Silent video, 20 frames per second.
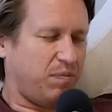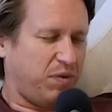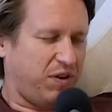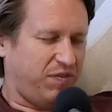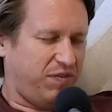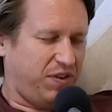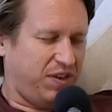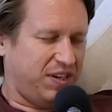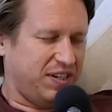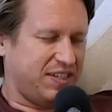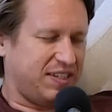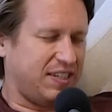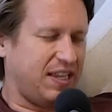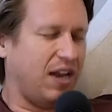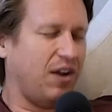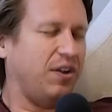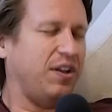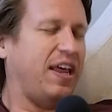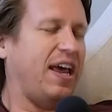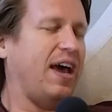But if you can
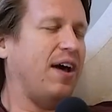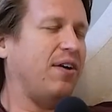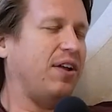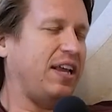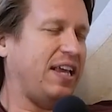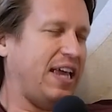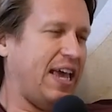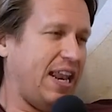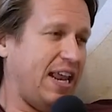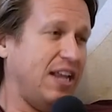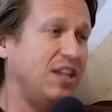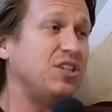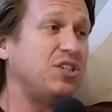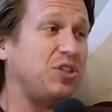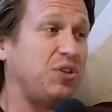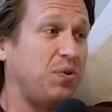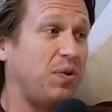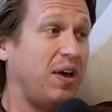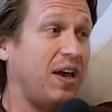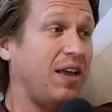settle down and get
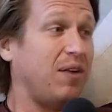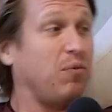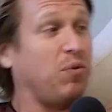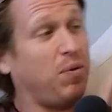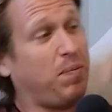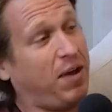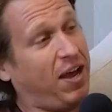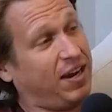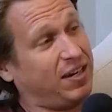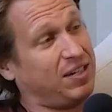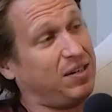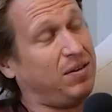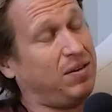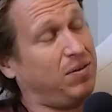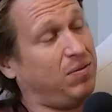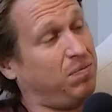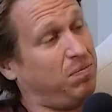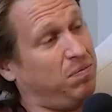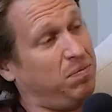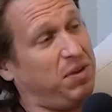into it, we're back
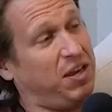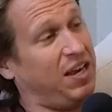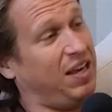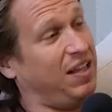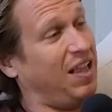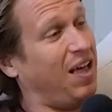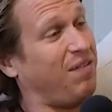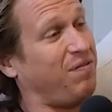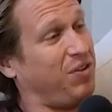to being love.